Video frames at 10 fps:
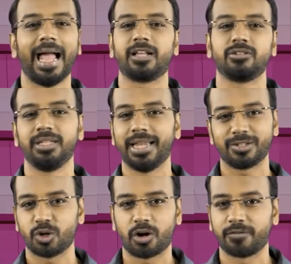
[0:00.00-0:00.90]
Actually, that
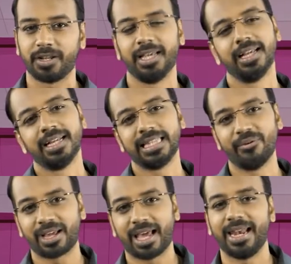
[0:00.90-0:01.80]
is not free.
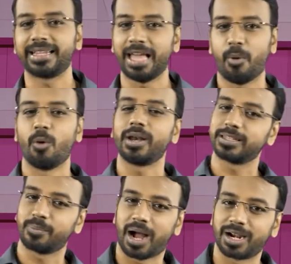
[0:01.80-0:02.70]
They will collect the amount
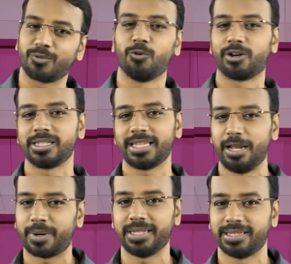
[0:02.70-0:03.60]
as a part of overall
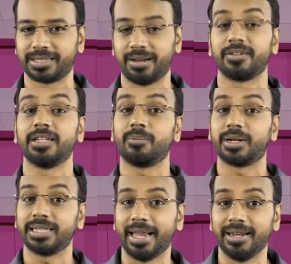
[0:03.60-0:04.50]
sale price itself.
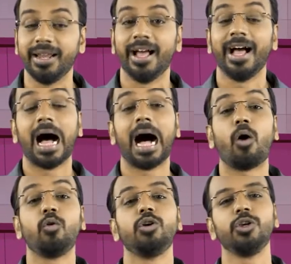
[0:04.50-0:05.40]
But then,
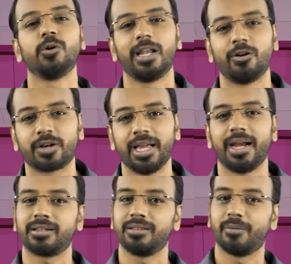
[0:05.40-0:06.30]
how do you
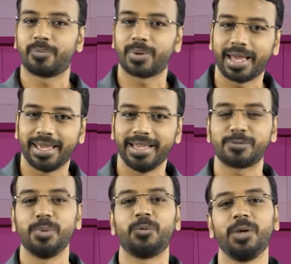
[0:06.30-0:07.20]
allocate the
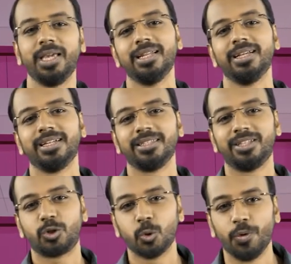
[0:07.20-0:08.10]
price between
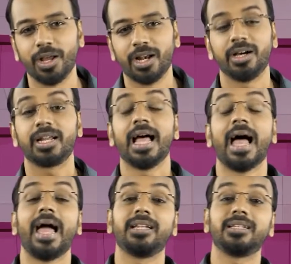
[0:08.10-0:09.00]
the two-wheeler
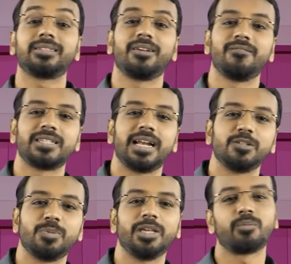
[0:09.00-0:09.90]
and the service that
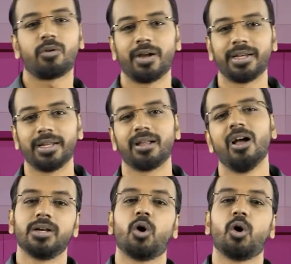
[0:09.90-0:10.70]
is being provided?